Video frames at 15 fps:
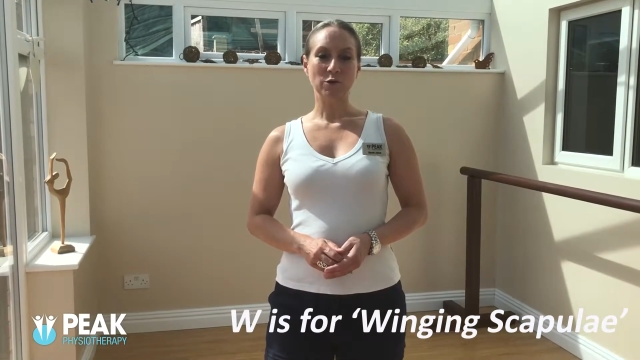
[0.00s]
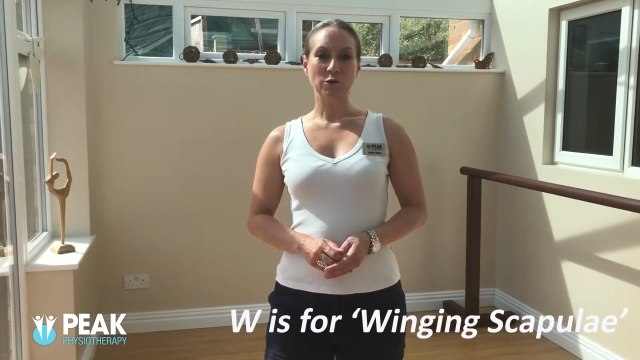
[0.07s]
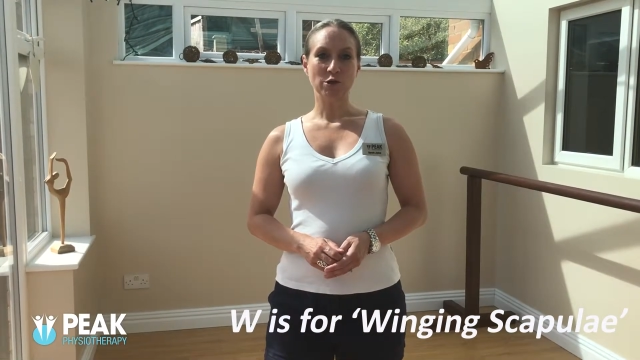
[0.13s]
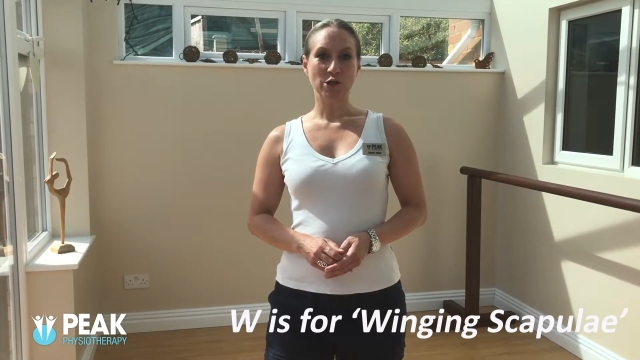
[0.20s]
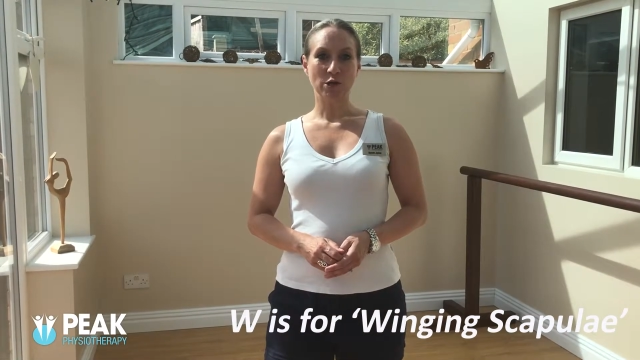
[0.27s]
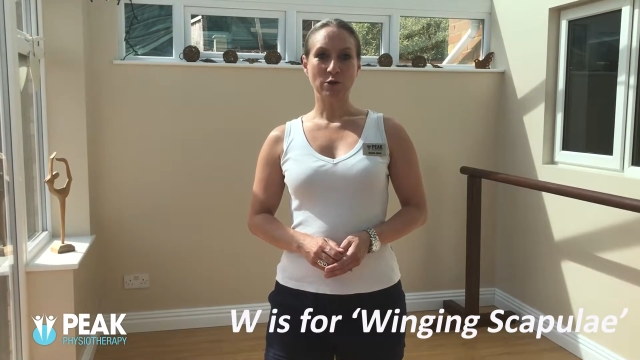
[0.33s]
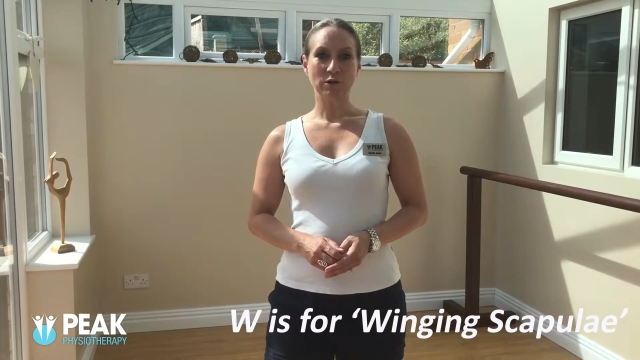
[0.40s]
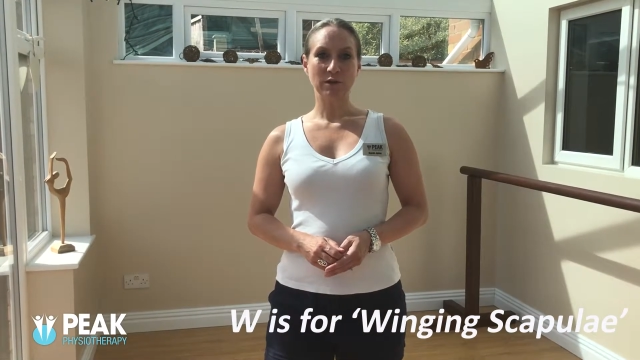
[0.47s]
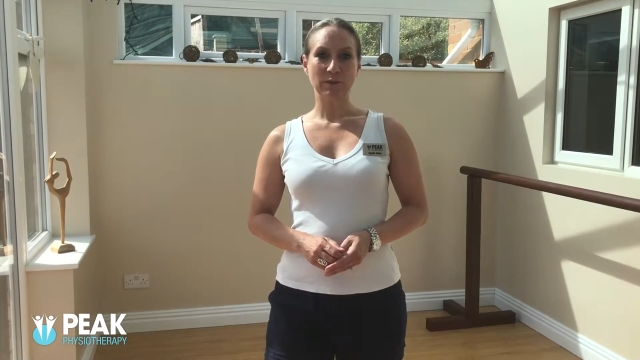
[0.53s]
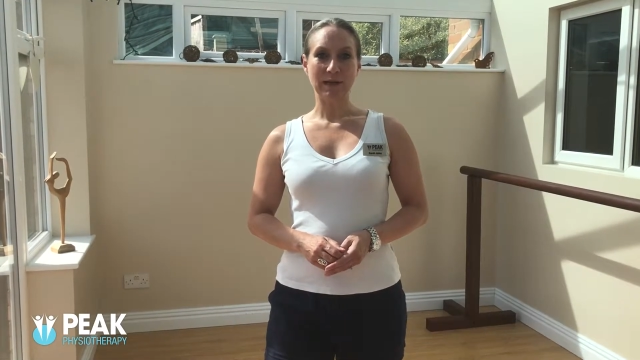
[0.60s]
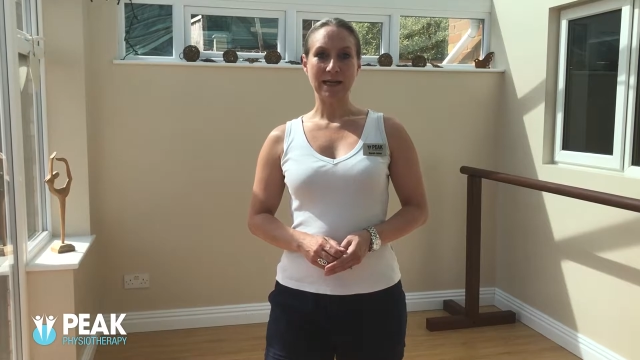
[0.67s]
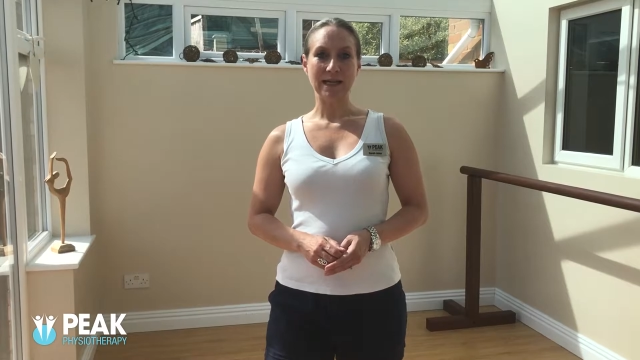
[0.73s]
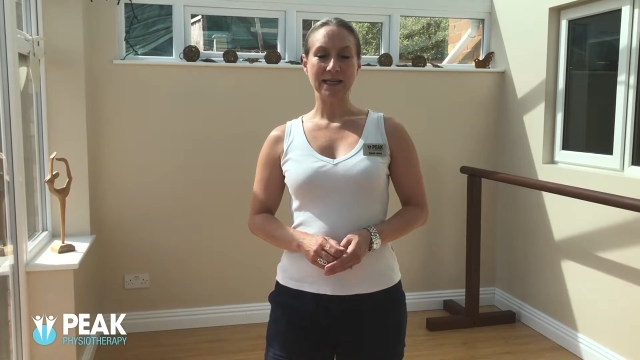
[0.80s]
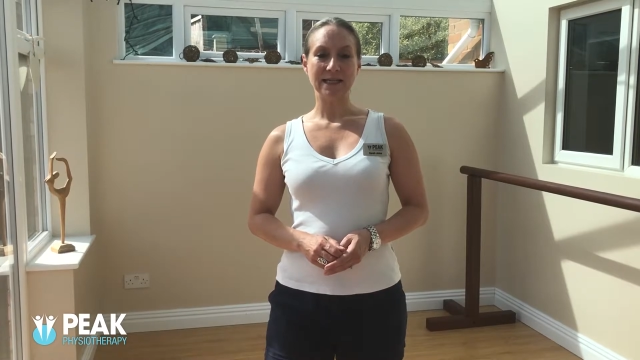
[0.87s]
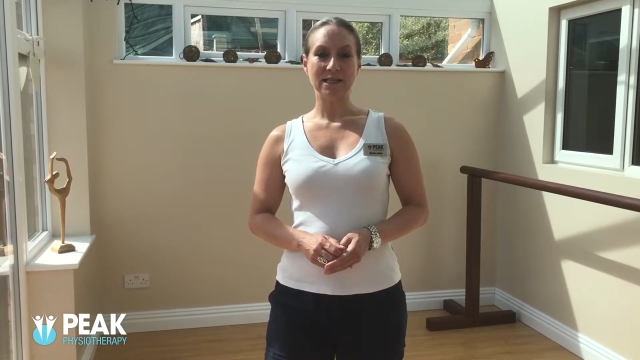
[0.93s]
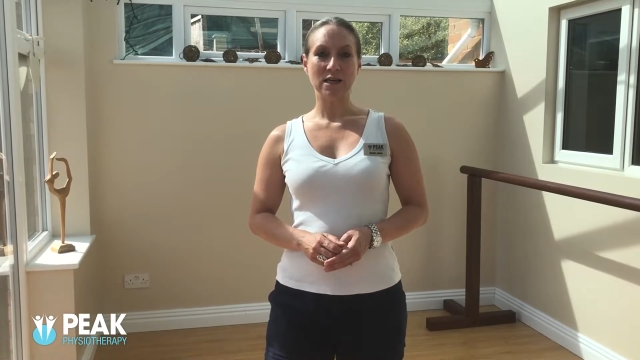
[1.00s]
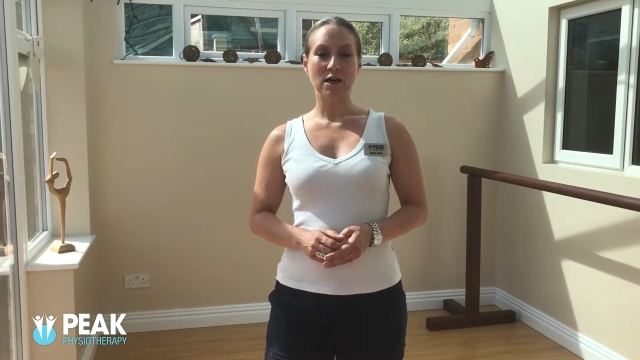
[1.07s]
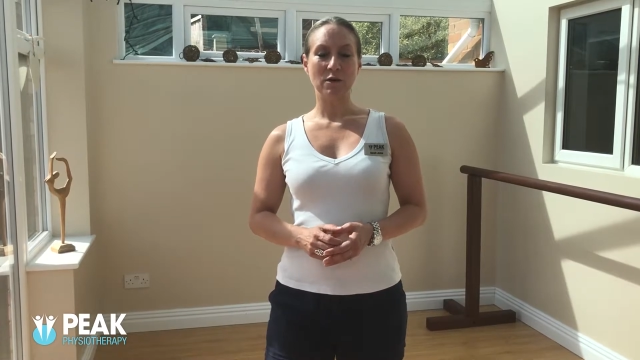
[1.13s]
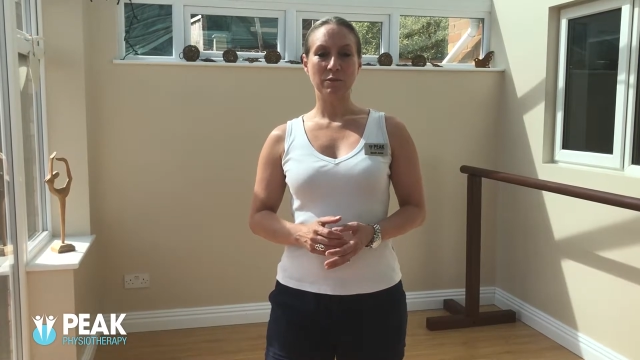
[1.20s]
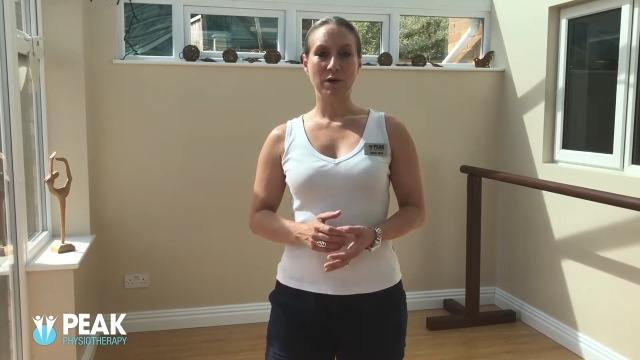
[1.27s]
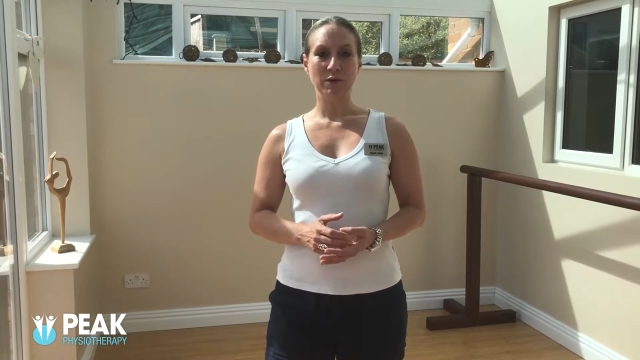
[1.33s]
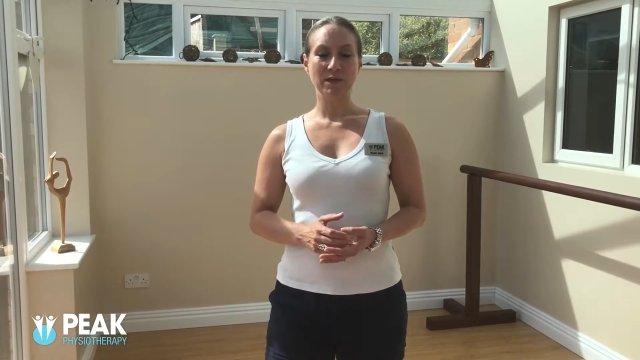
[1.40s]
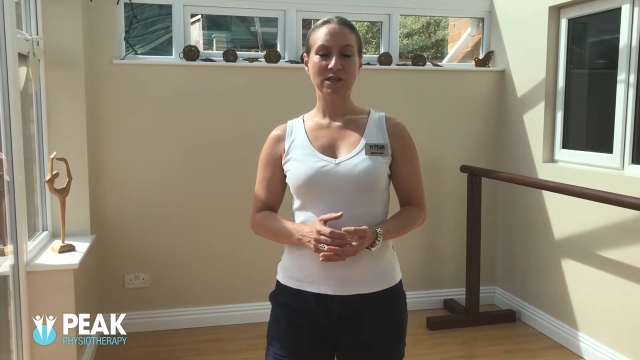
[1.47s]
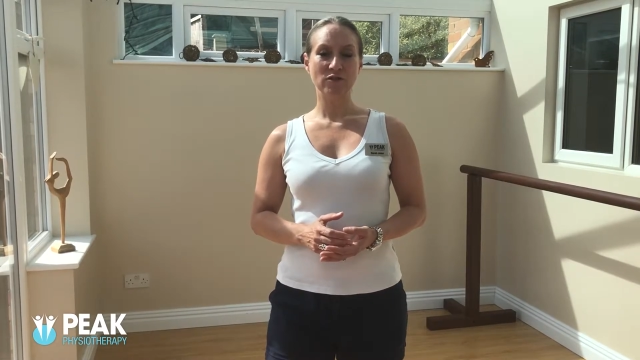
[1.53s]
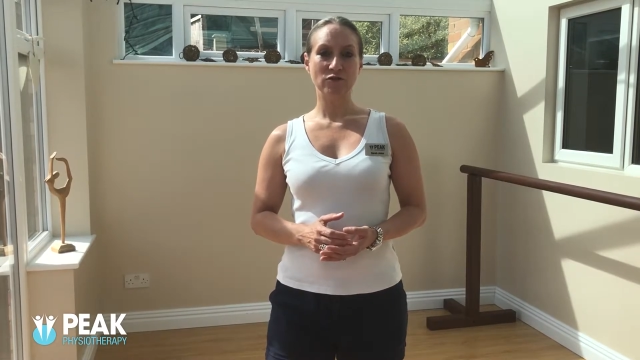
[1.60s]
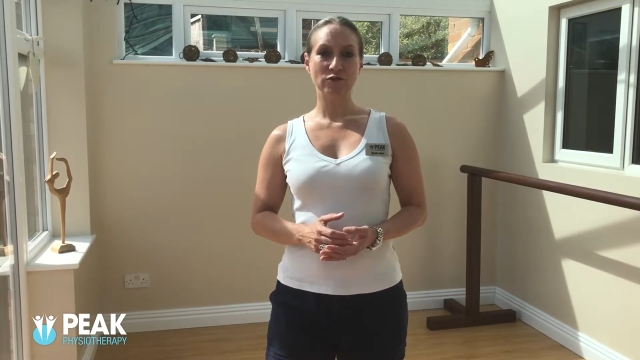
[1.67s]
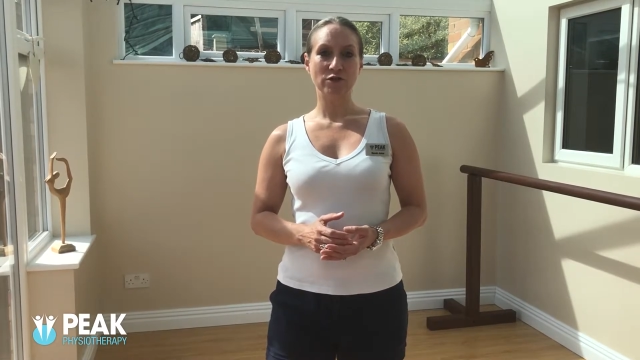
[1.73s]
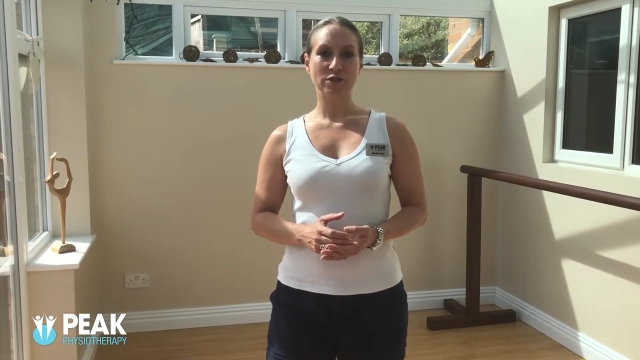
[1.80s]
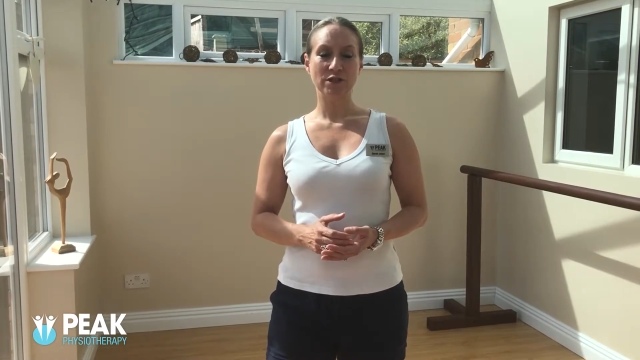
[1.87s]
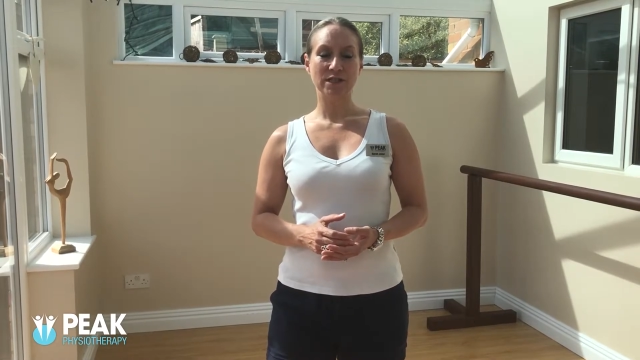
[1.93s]
or shoulder blades are bony
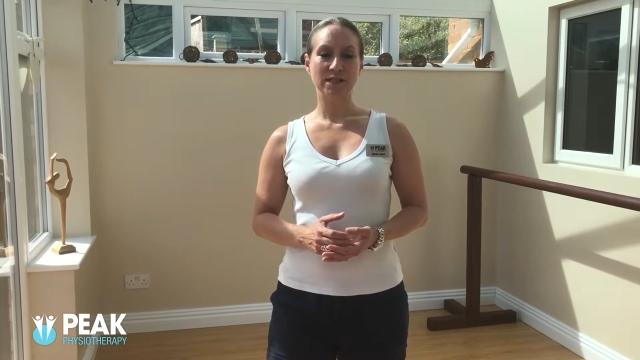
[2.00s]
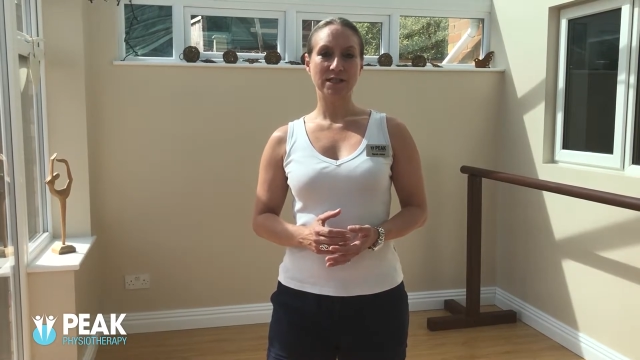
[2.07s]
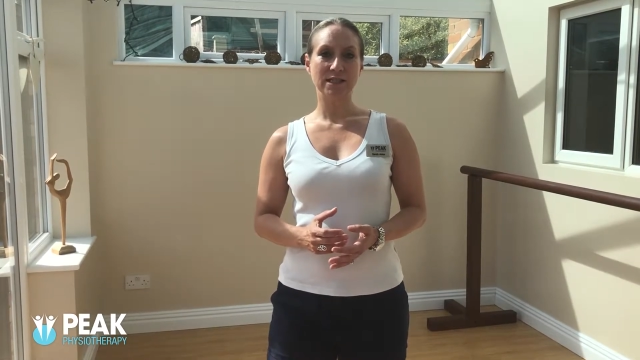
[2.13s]
structures